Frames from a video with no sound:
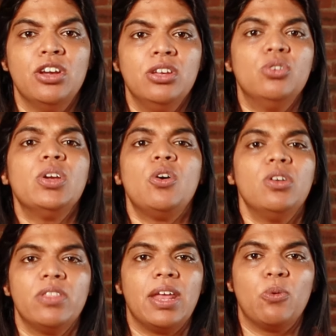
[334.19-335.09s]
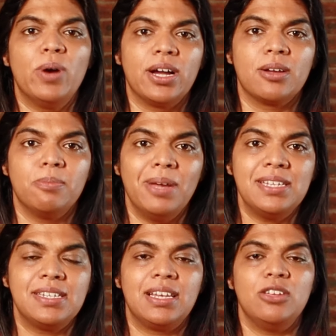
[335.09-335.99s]
You're doing all of that work.
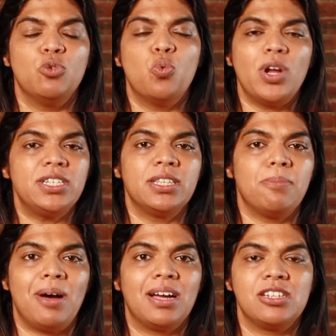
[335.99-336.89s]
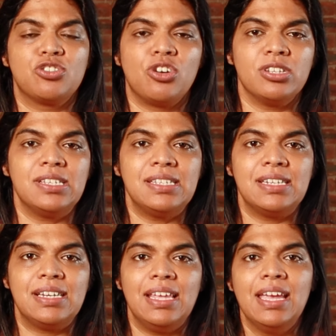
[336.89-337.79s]
Basically, you're watching the markets
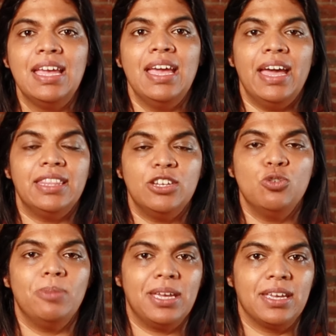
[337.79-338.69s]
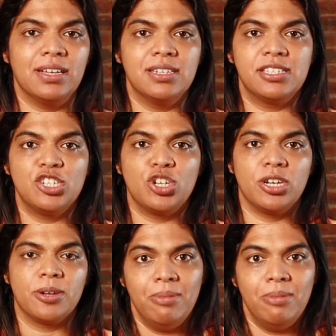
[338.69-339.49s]
consistently, and then you're making a decision.